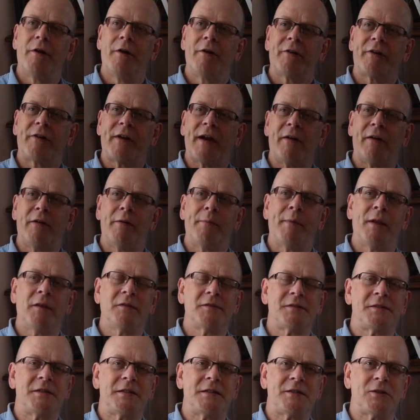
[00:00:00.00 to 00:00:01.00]
caramel
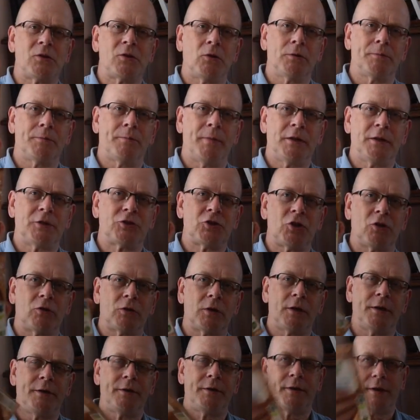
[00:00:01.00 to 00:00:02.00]
sea salt milk
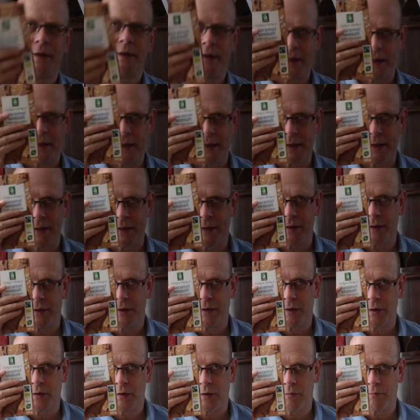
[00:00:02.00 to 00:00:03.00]
chocolate. And
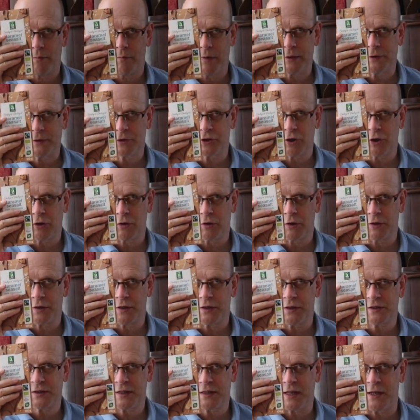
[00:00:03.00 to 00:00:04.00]
milk chocolate
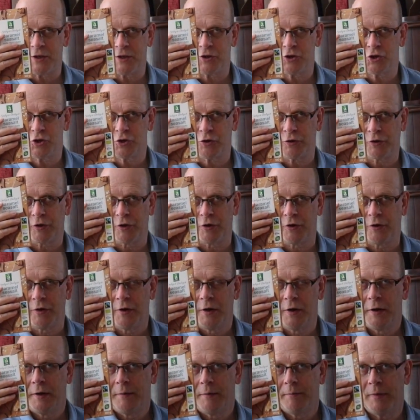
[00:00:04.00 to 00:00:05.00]
is cane sugar,
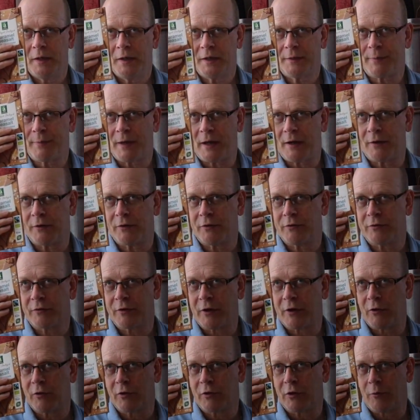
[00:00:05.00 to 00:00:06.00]
milk powder,
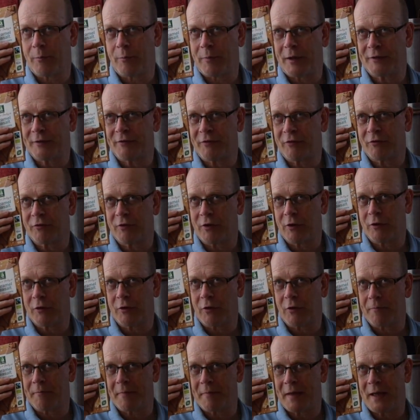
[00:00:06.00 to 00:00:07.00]
cocoa butter,
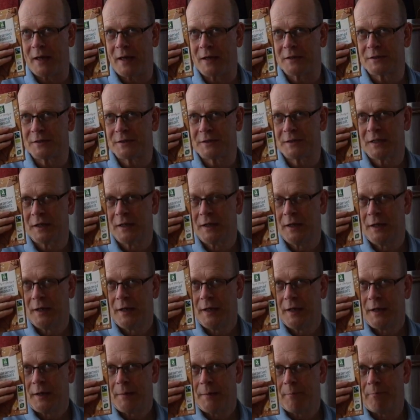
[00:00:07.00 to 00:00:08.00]
cocoa mass,
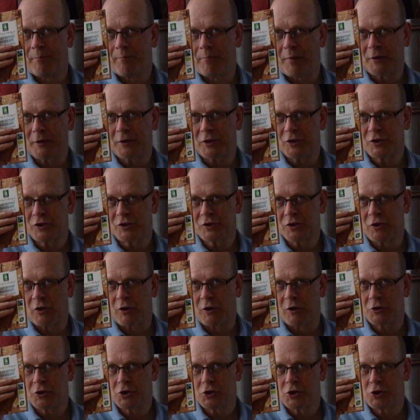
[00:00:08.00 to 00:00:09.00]

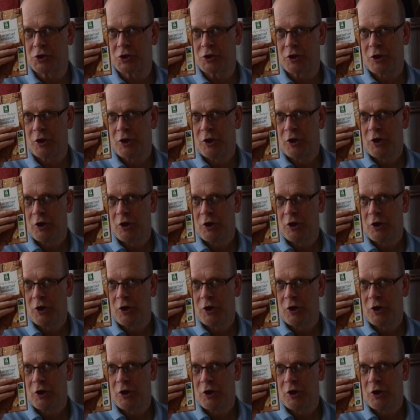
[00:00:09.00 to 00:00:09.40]
butterscotch,